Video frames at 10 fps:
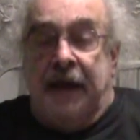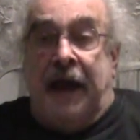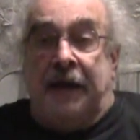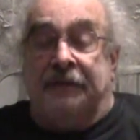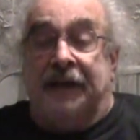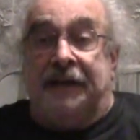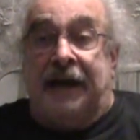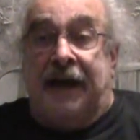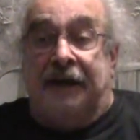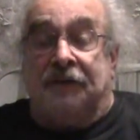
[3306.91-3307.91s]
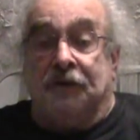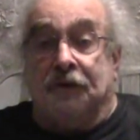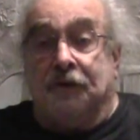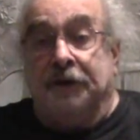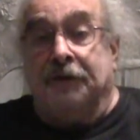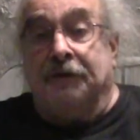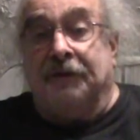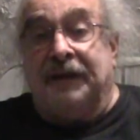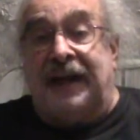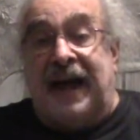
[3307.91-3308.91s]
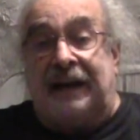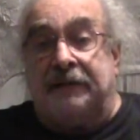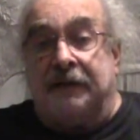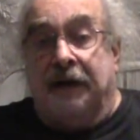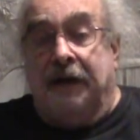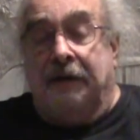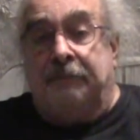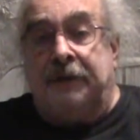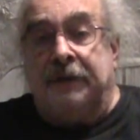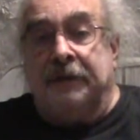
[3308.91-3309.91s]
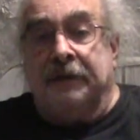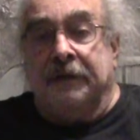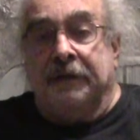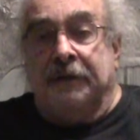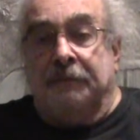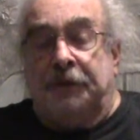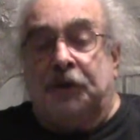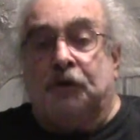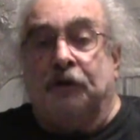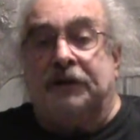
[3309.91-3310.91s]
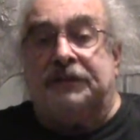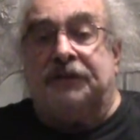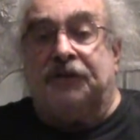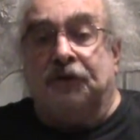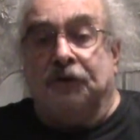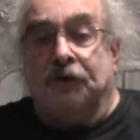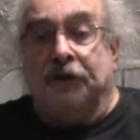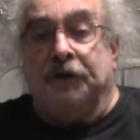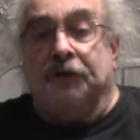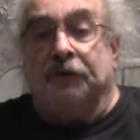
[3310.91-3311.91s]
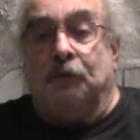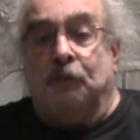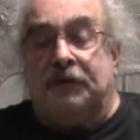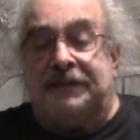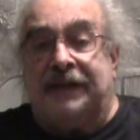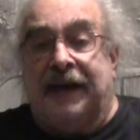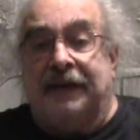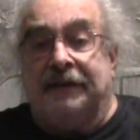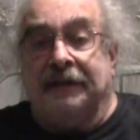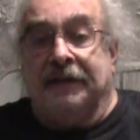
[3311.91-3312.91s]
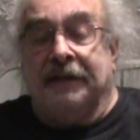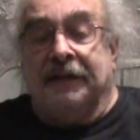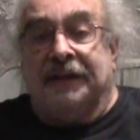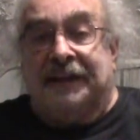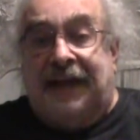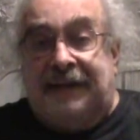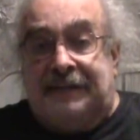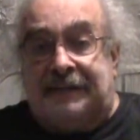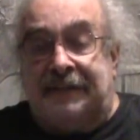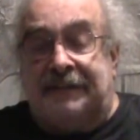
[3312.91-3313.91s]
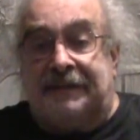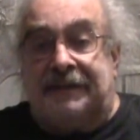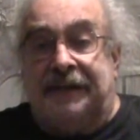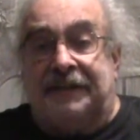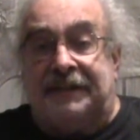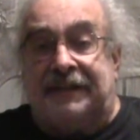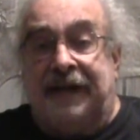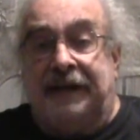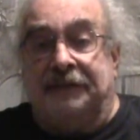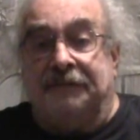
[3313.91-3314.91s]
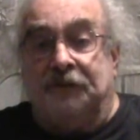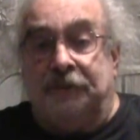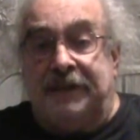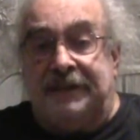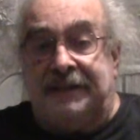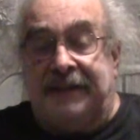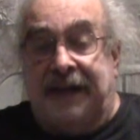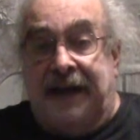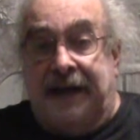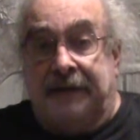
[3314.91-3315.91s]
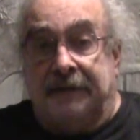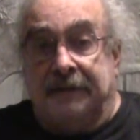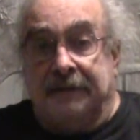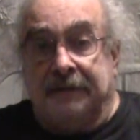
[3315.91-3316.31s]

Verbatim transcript: And then he had the lawyer locked up because the lawyer was not licensed in the state of Louisiana.